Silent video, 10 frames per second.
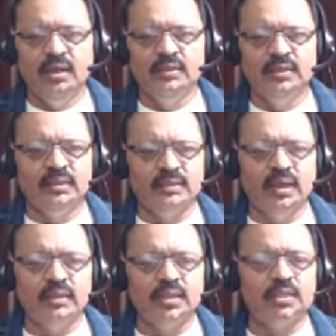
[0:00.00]
And
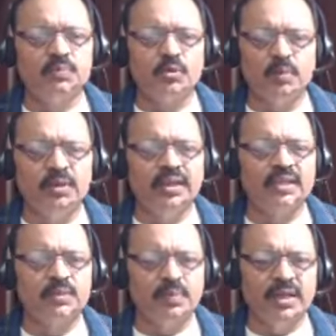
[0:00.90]
this probably
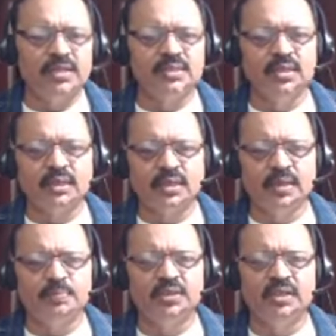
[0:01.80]
explains the
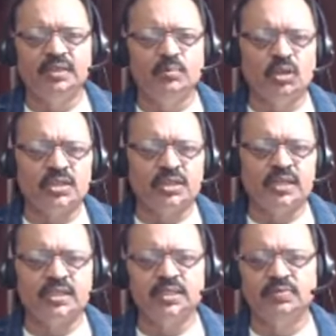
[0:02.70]
rapes and the
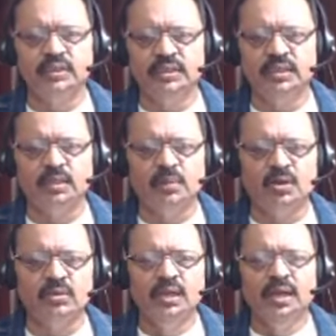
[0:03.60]
molestations we hear
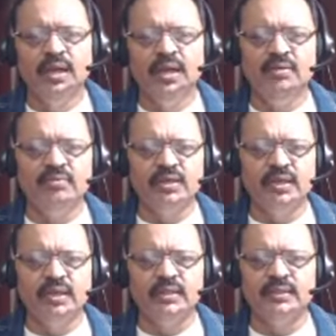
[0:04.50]
about
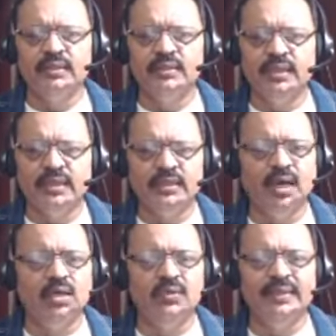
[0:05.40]
every other day,
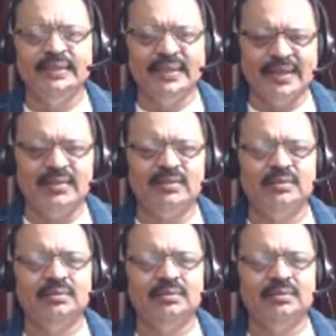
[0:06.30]
now and then.